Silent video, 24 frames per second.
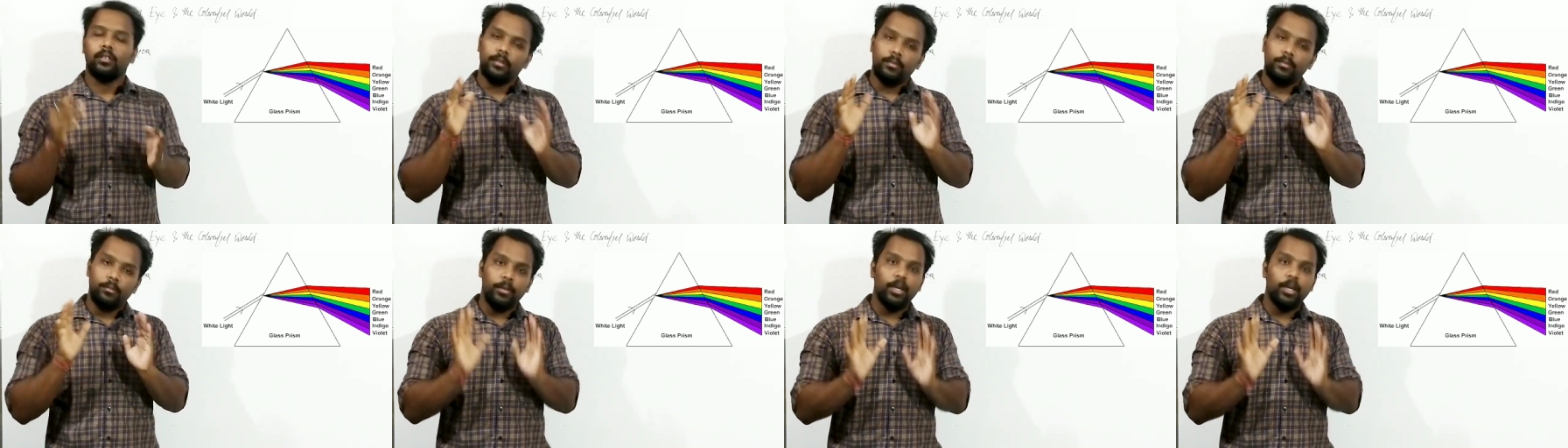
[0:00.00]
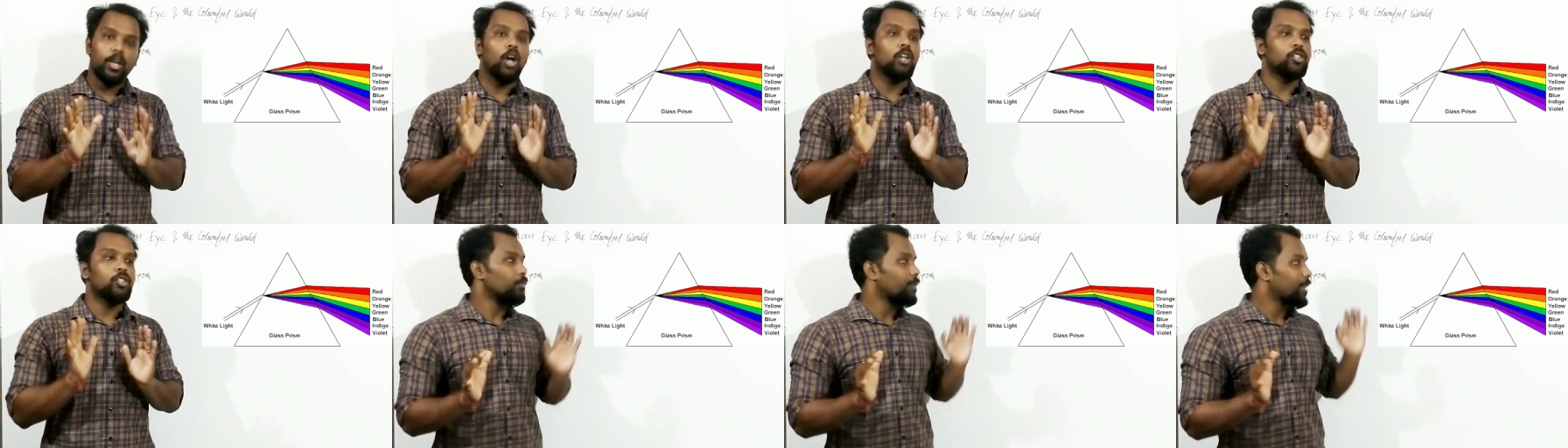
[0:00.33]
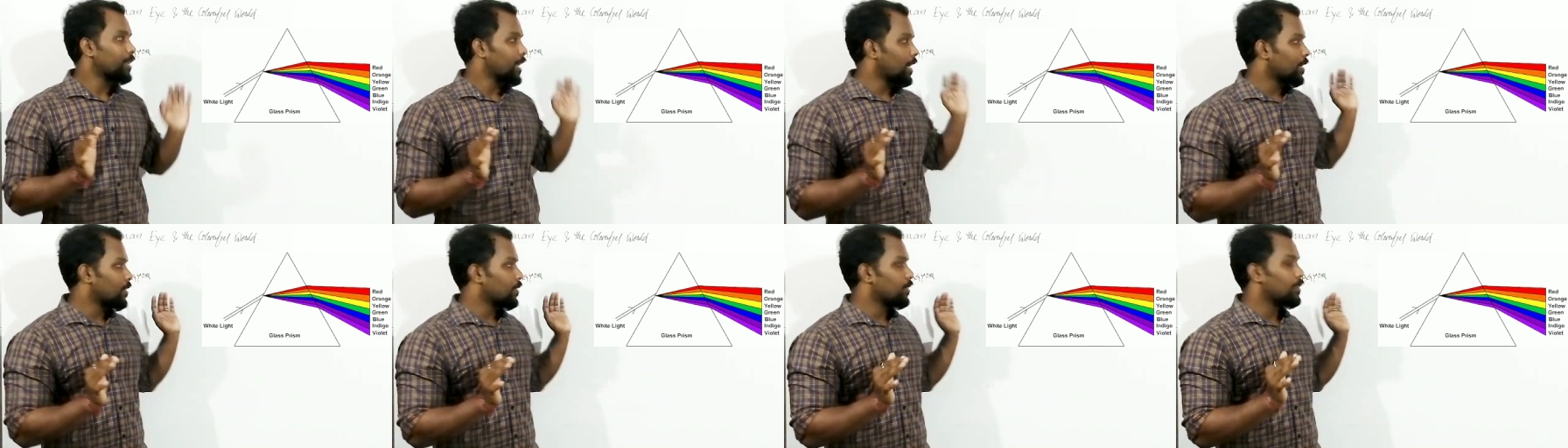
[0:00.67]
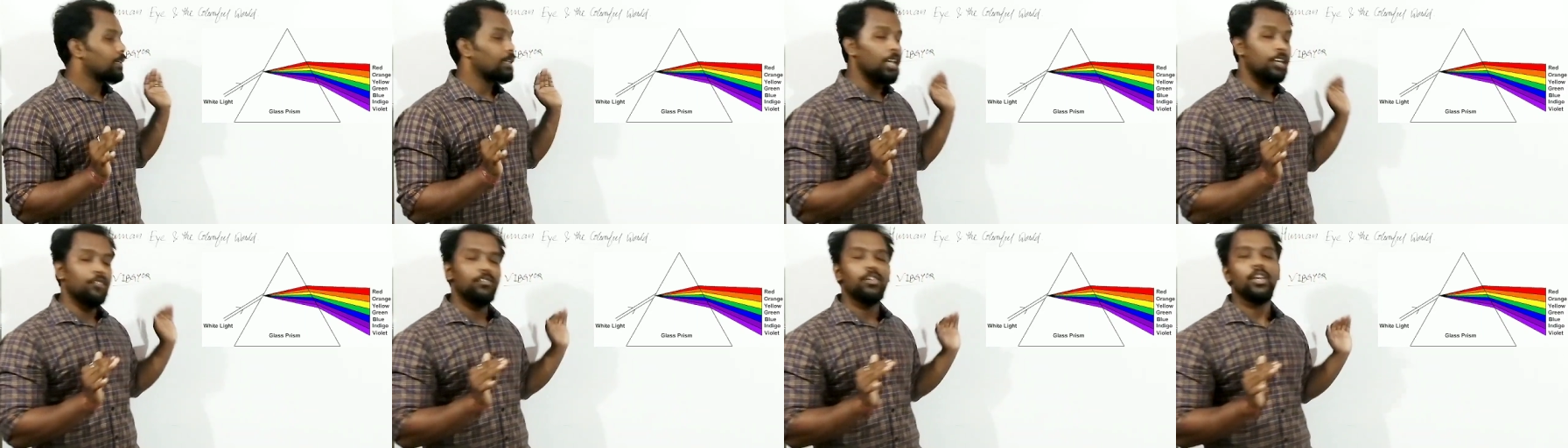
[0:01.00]
Because of that
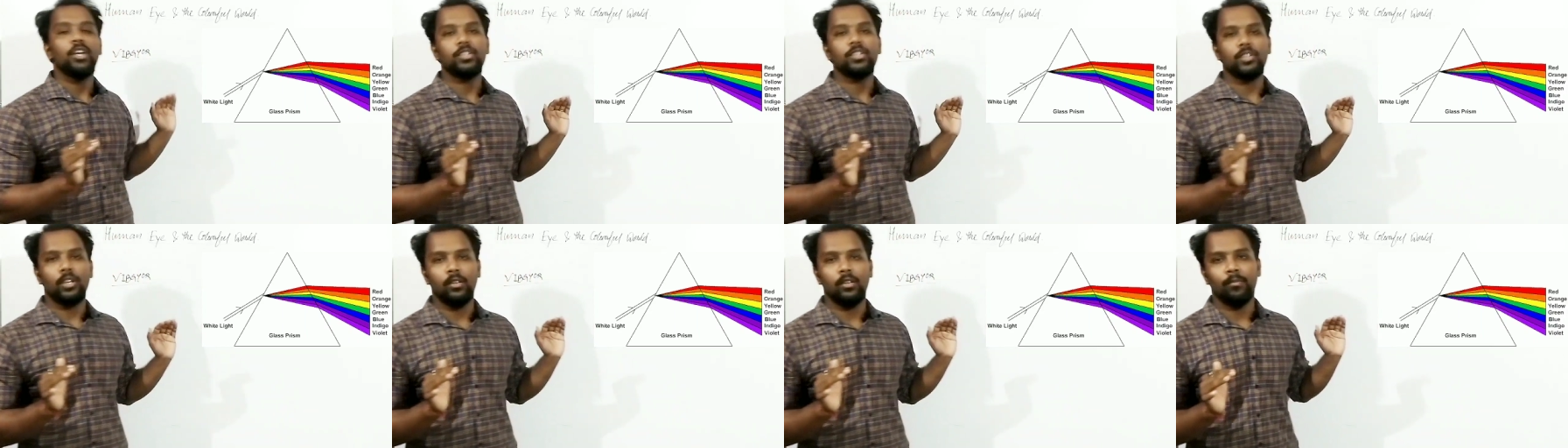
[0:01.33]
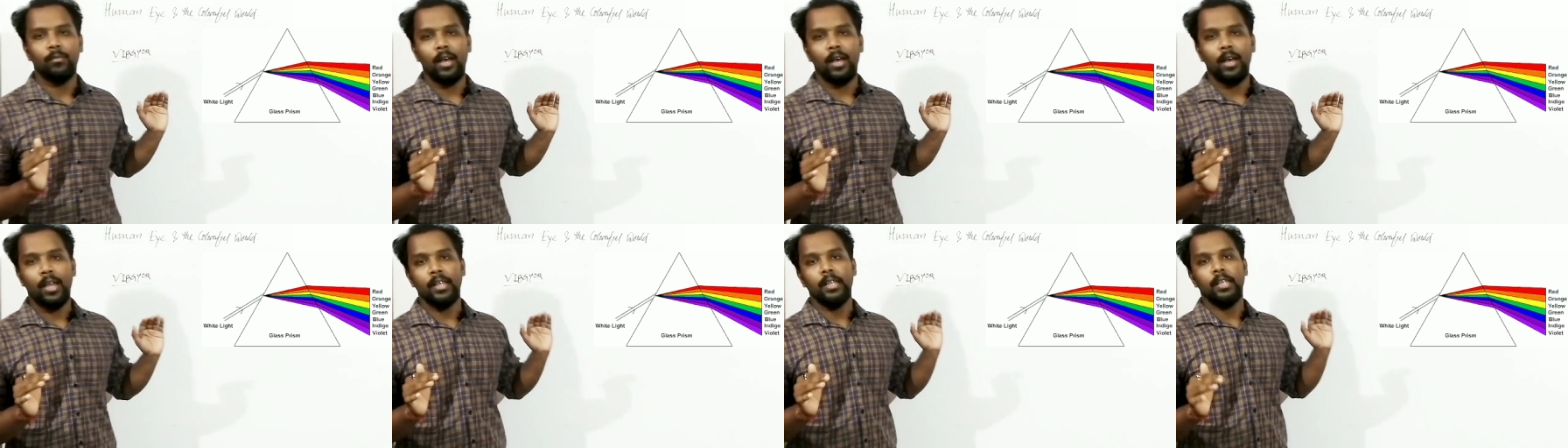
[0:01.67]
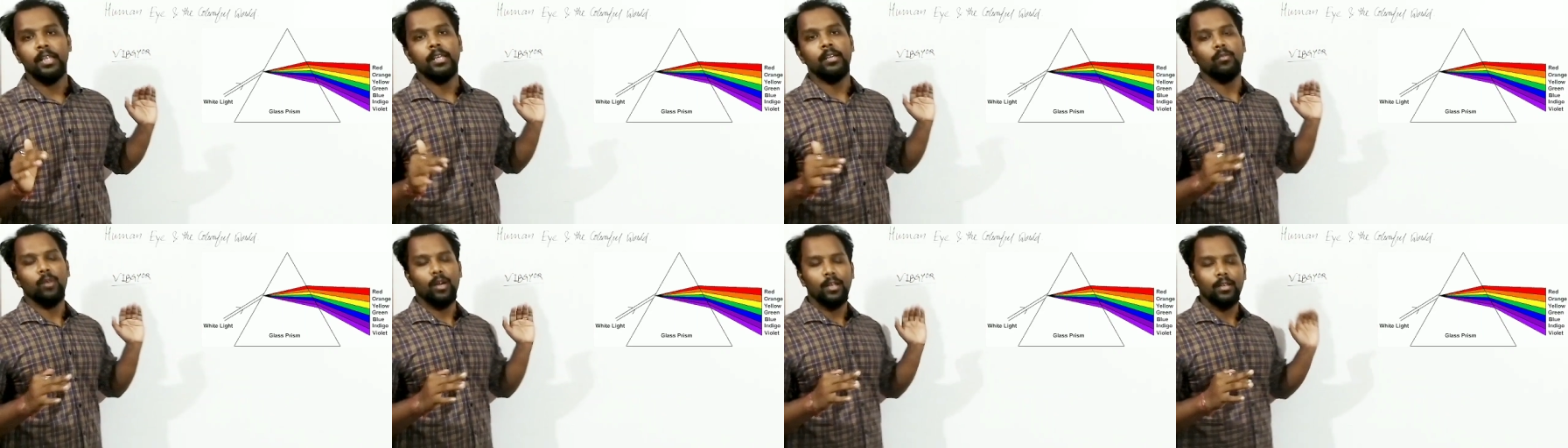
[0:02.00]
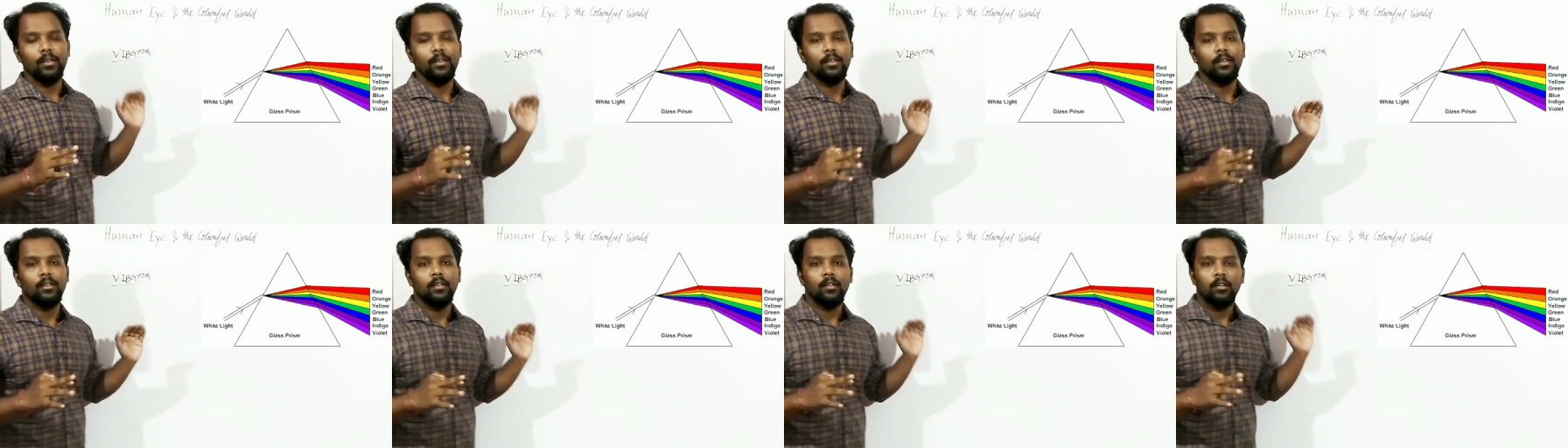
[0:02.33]
deviation by the
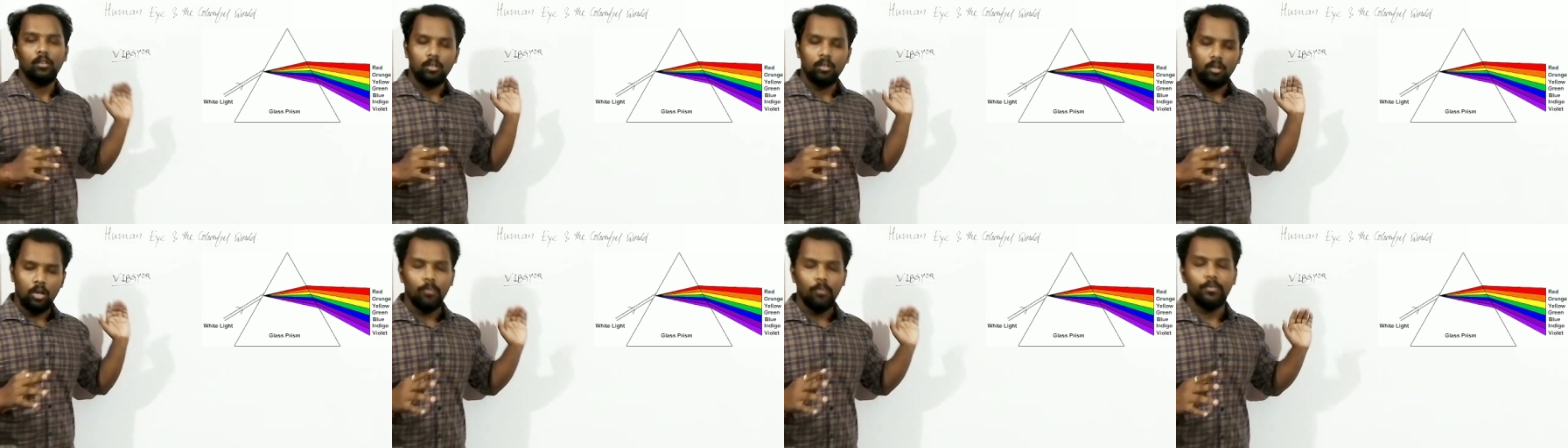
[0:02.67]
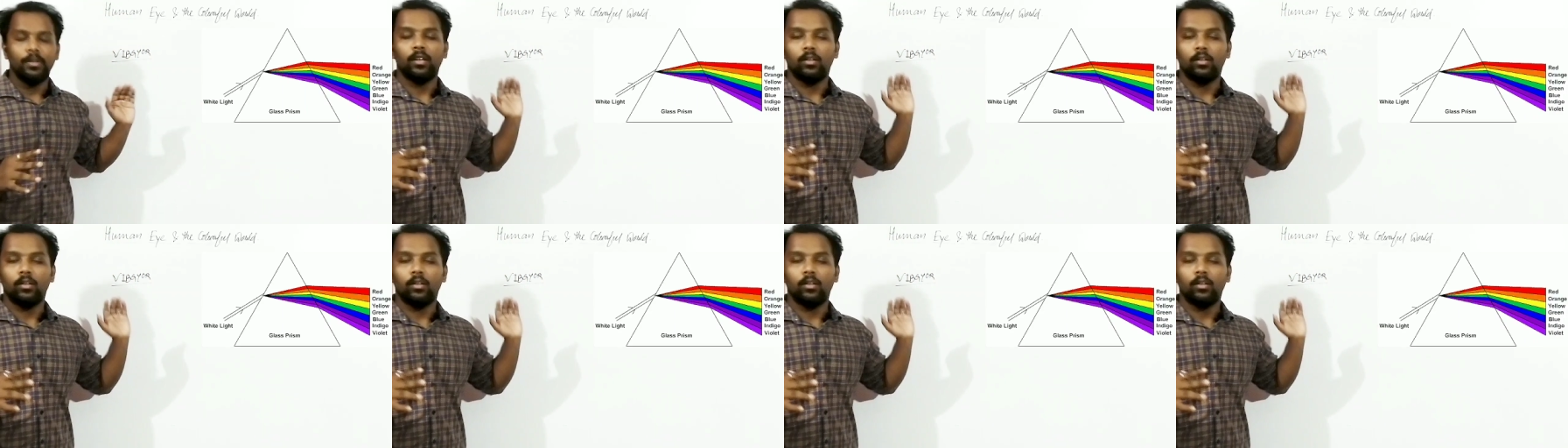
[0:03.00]
what? Of that